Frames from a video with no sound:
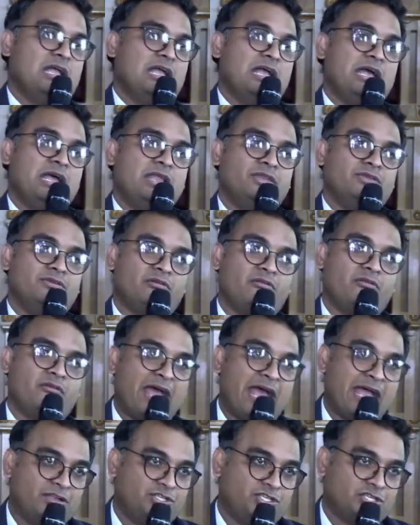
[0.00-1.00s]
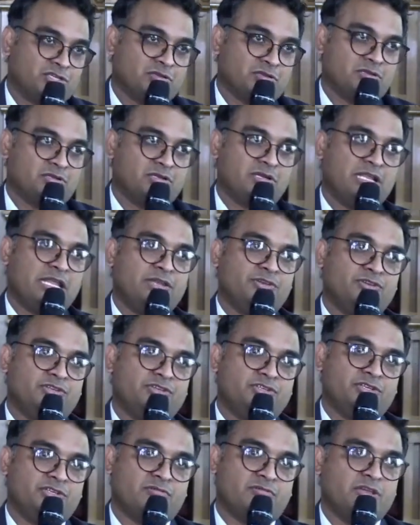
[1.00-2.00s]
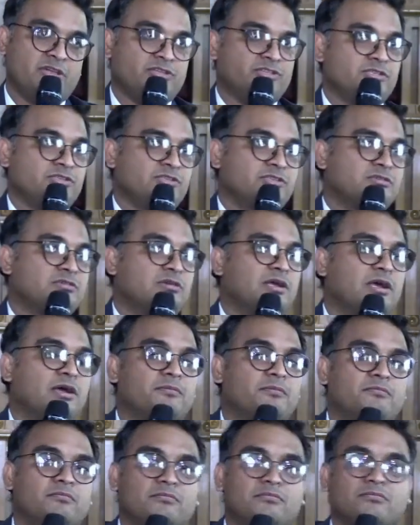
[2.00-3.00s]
and your grandchildren and your generations to come.